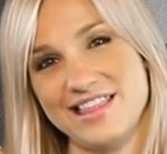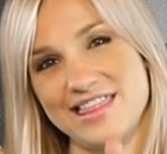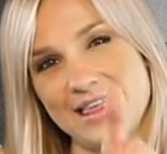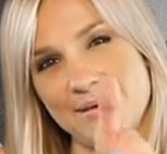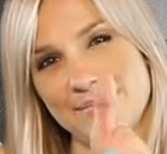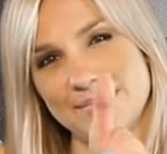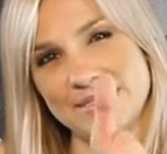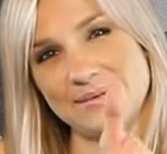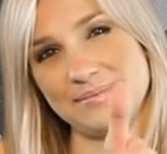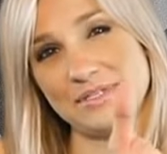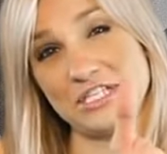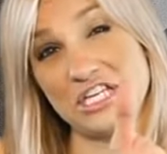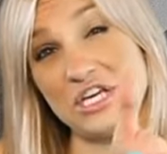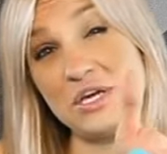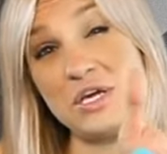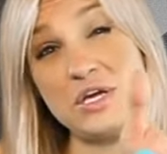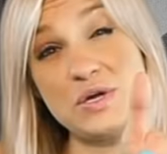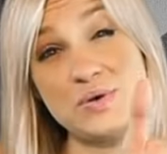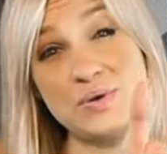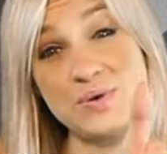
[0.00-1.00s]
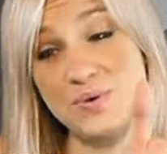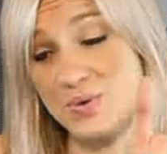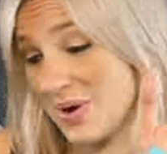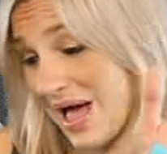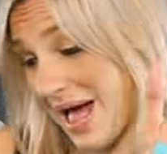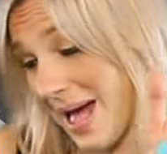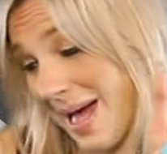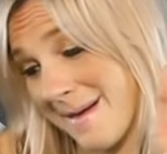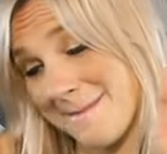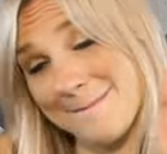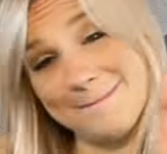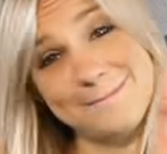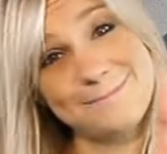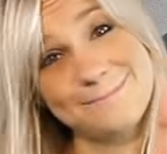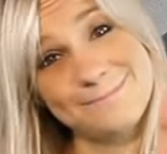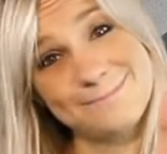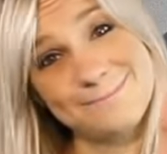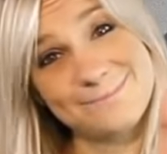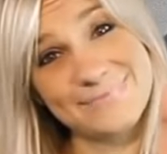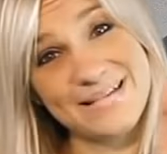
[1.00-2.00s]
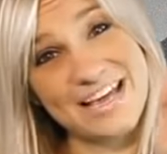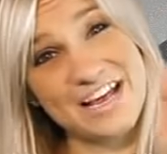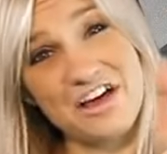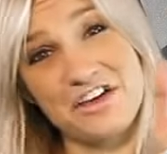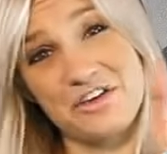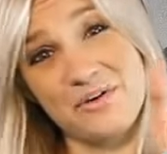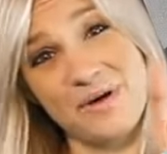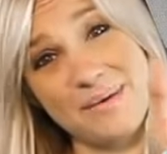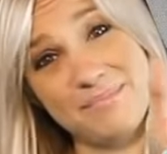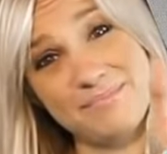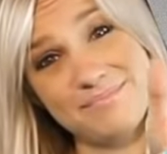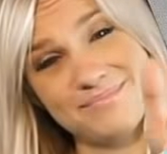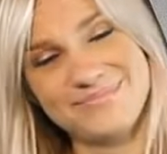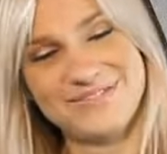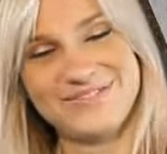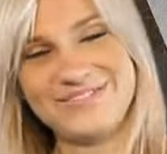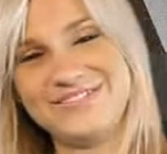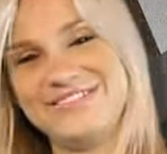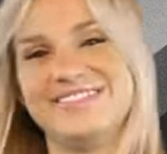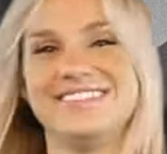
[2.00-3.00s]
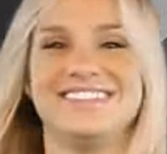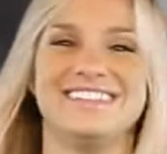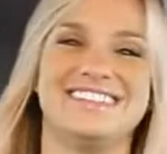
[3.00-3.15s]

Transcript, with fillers: thumbs up to you, Em. Can I call you Em?